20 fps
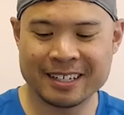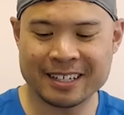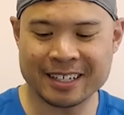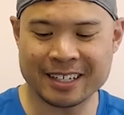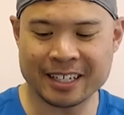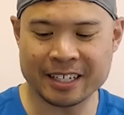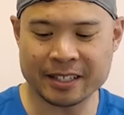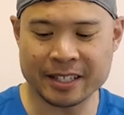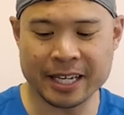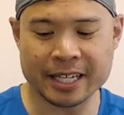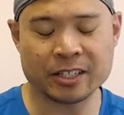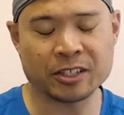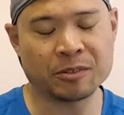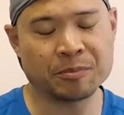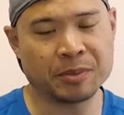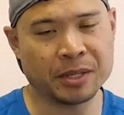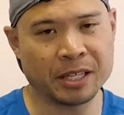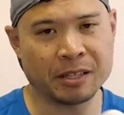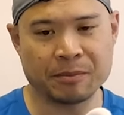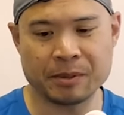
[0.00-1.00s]
Uh, that
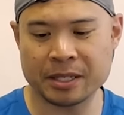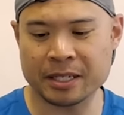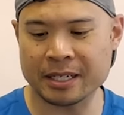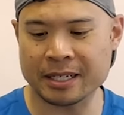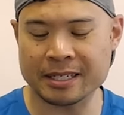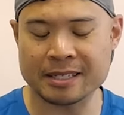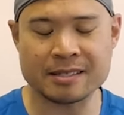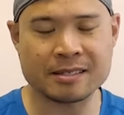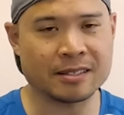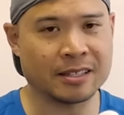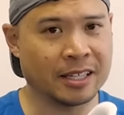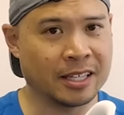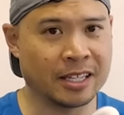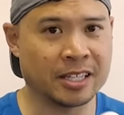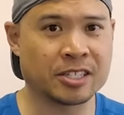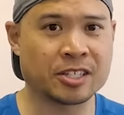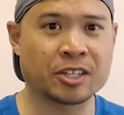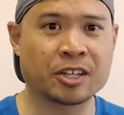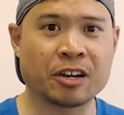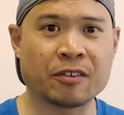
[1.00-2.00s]
could be because it
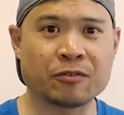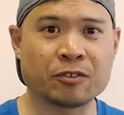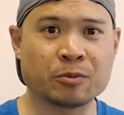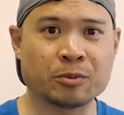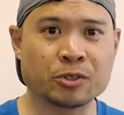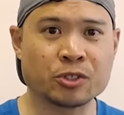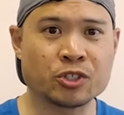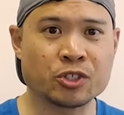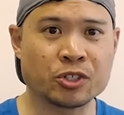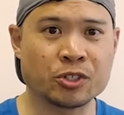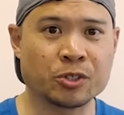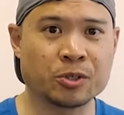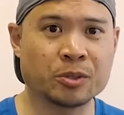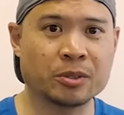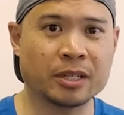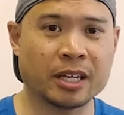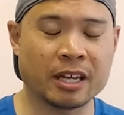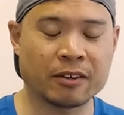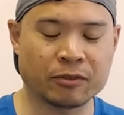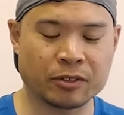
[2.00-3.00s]
is a comfortable
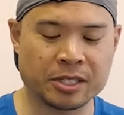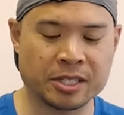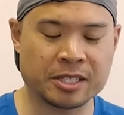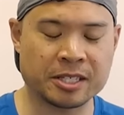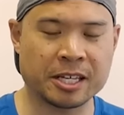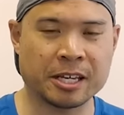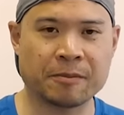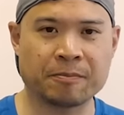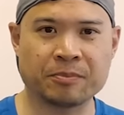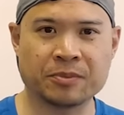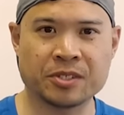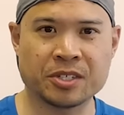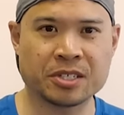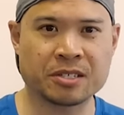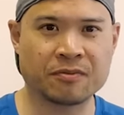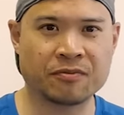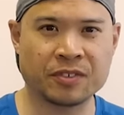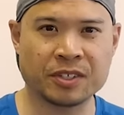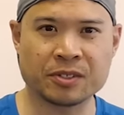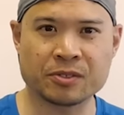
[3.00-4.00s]
shoe. Every step
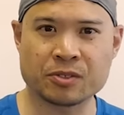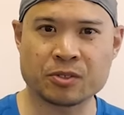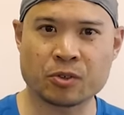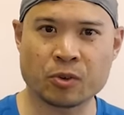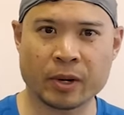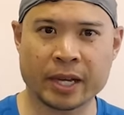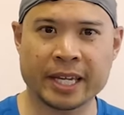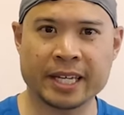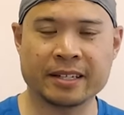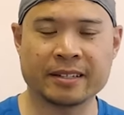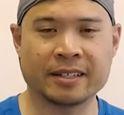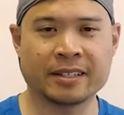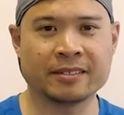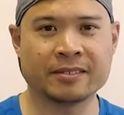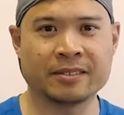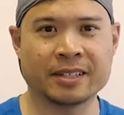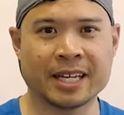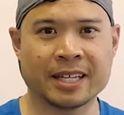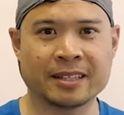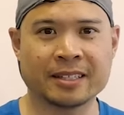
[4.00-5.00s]
just feels great
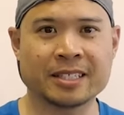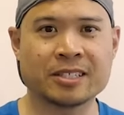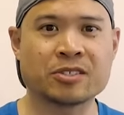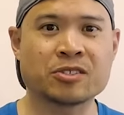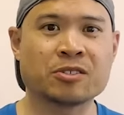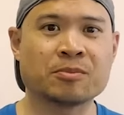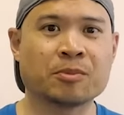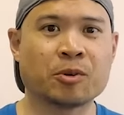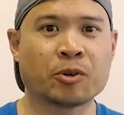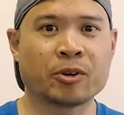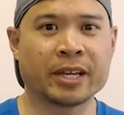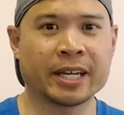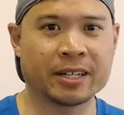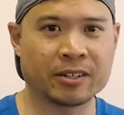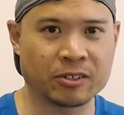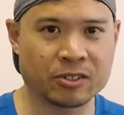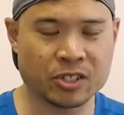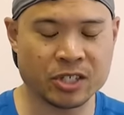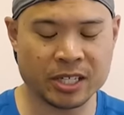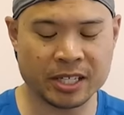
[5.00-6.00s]
and that leads to more
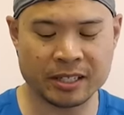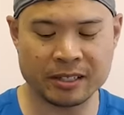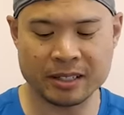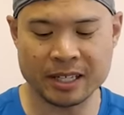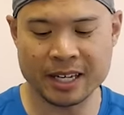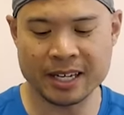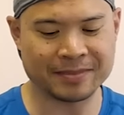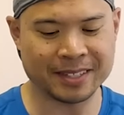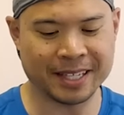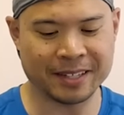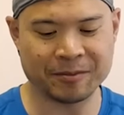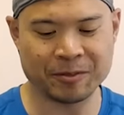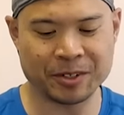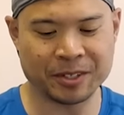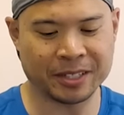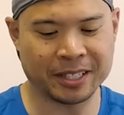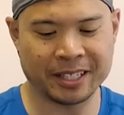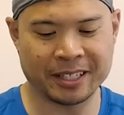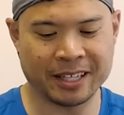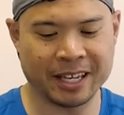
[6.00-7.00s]
energy. And
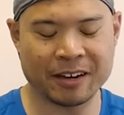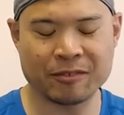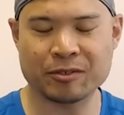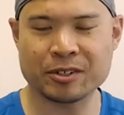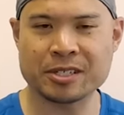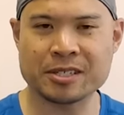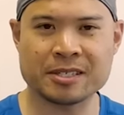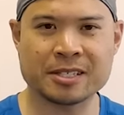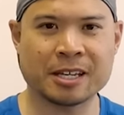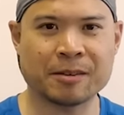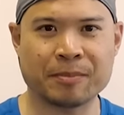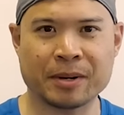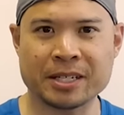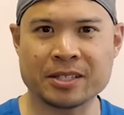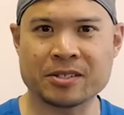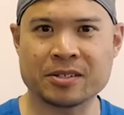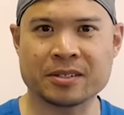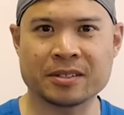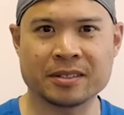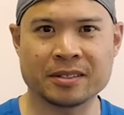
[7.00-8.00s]
really every step I
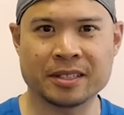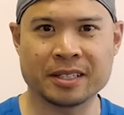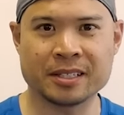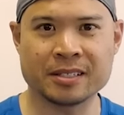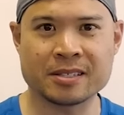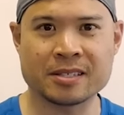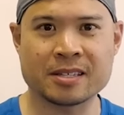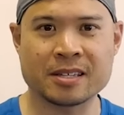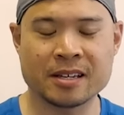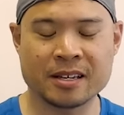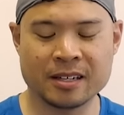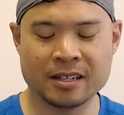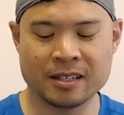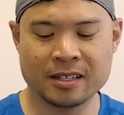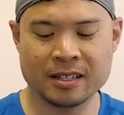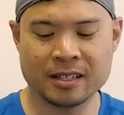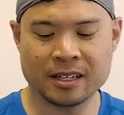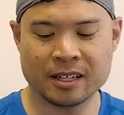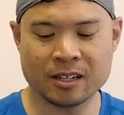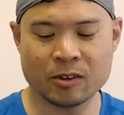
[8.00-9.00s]
took in these,
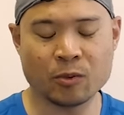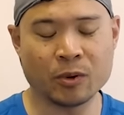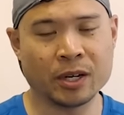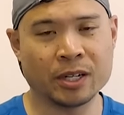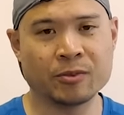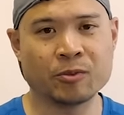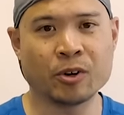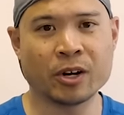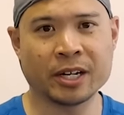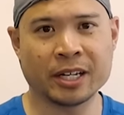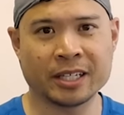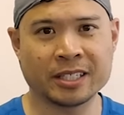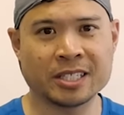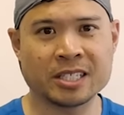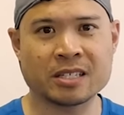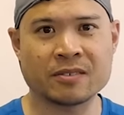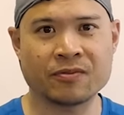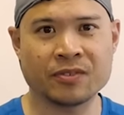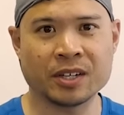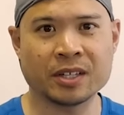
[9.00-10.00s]
uh, one running
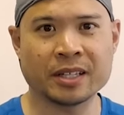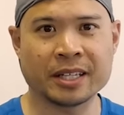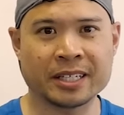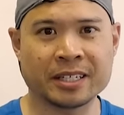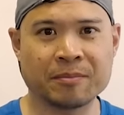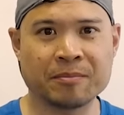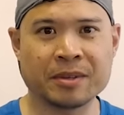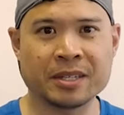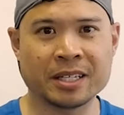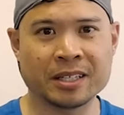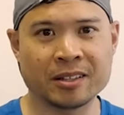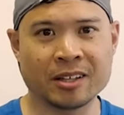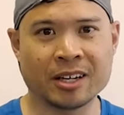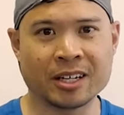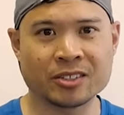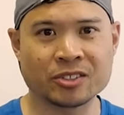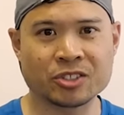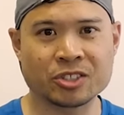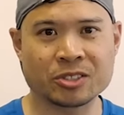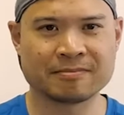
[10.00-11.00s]
just felt like a mini
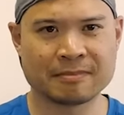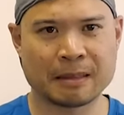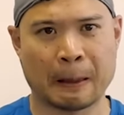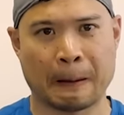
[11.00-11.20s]
launch.